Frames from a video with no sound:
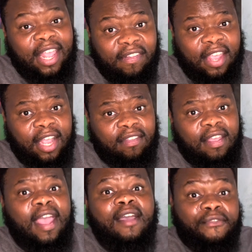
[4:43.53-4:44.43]
Is it
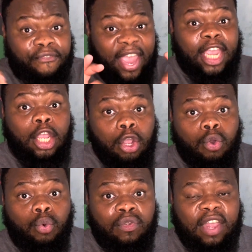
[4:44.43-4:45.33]
fake news,